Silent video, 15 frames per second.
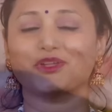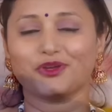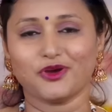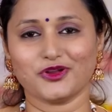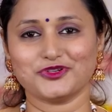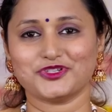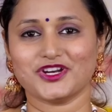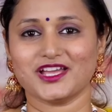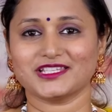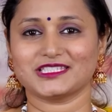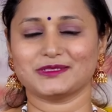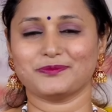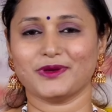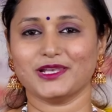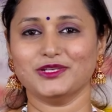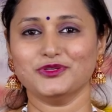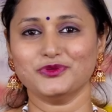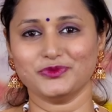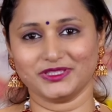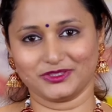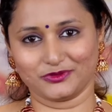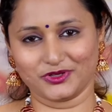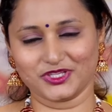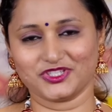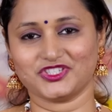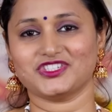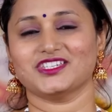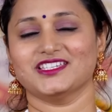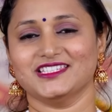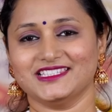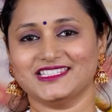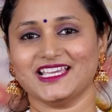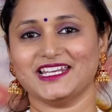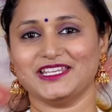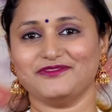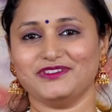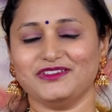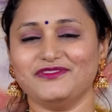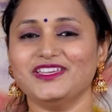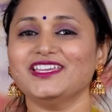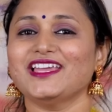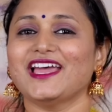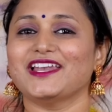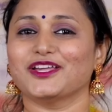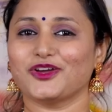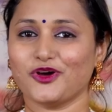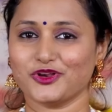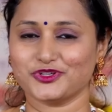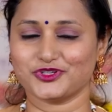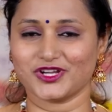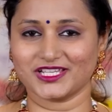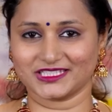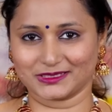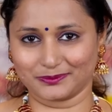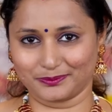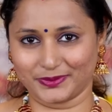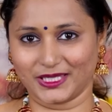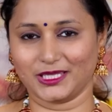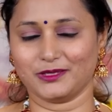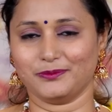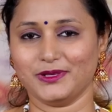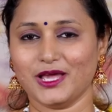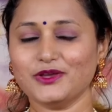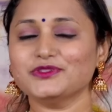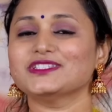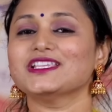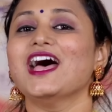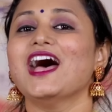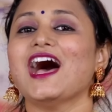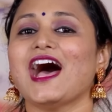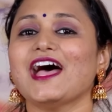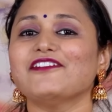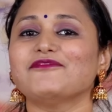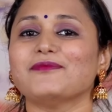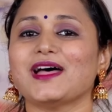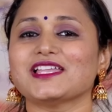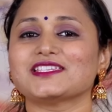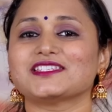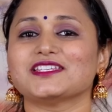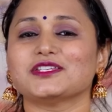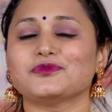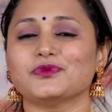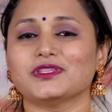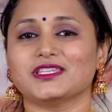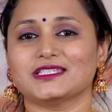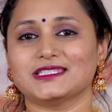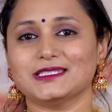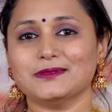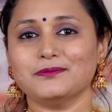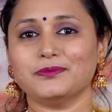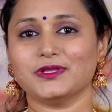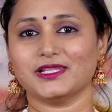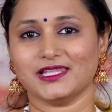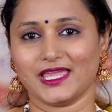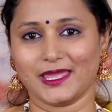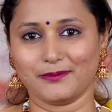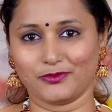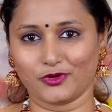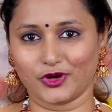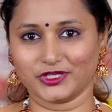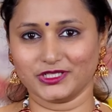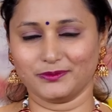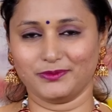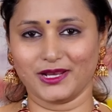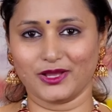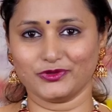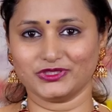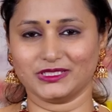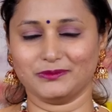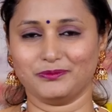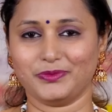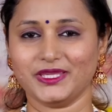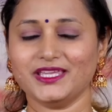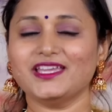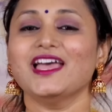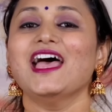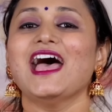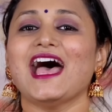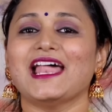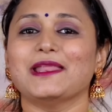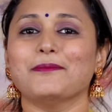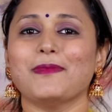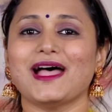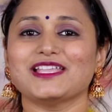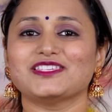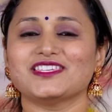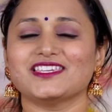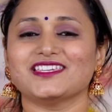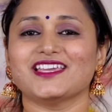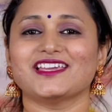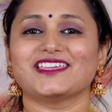a contrast pallu with rich zari weaving and a contrast pink blouse. I have matched it with a simple embroidered blouse in pink and a matching